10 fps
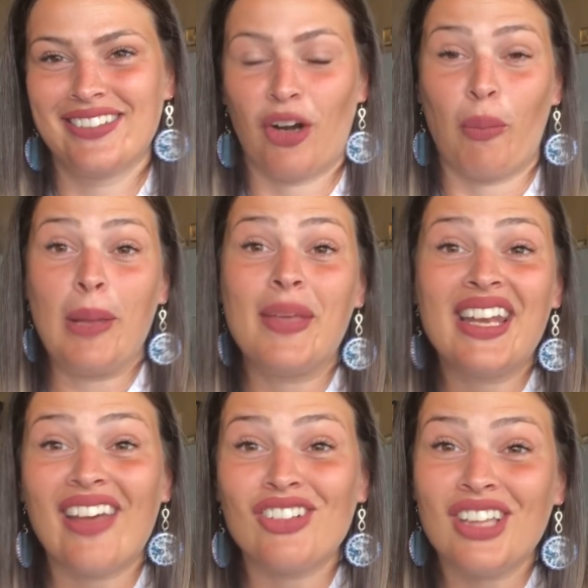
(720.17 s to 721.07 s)
or maybe it
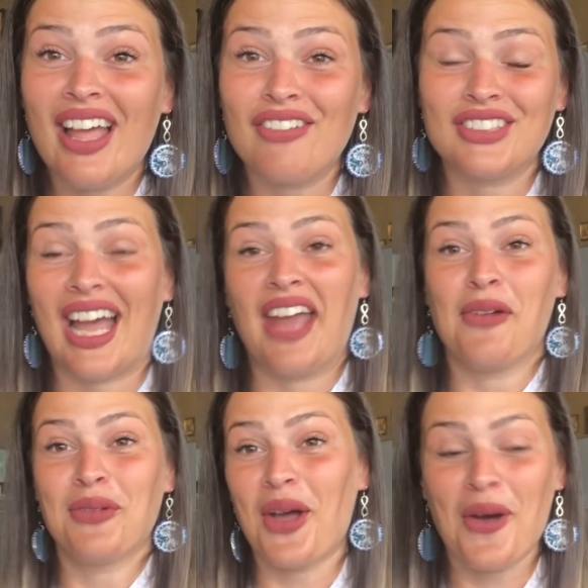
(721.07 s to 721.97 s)
never left, I
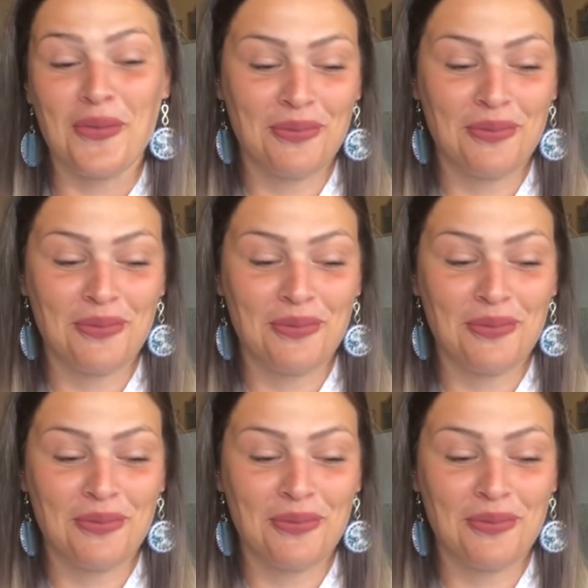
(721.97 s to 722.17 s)
don't know.